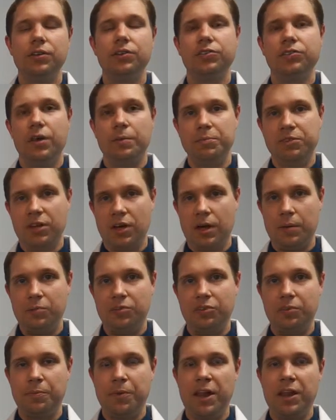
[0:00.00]

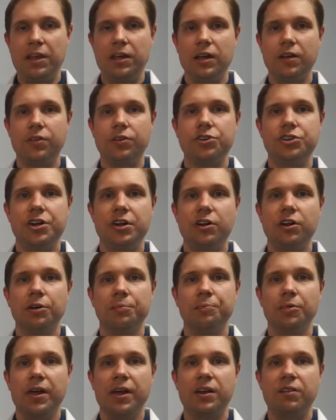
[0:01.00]
Sometimes, depending on the
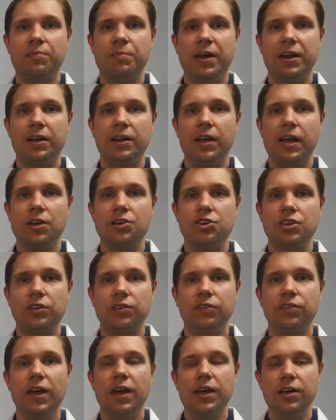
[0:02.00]
generic brand of
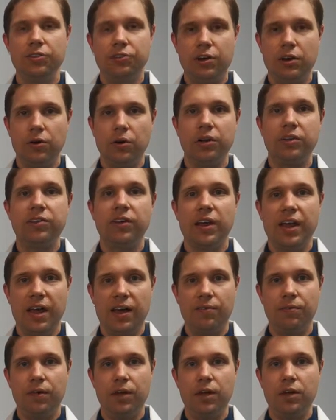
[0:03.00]
medications, steroids can
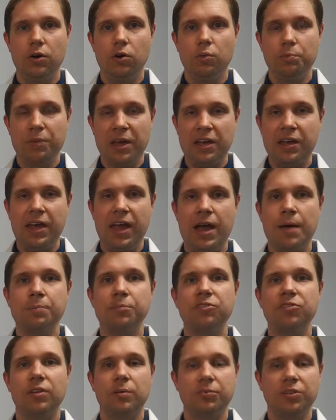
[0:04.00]
have pink
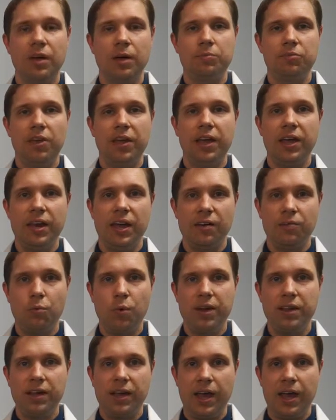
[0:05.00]
caps, sometimes they can
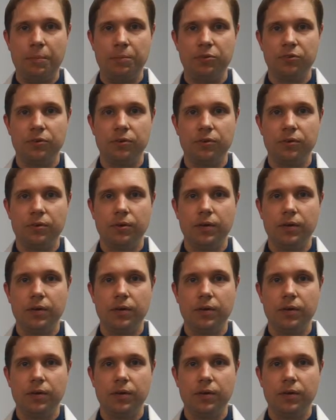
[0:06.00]
have white caps.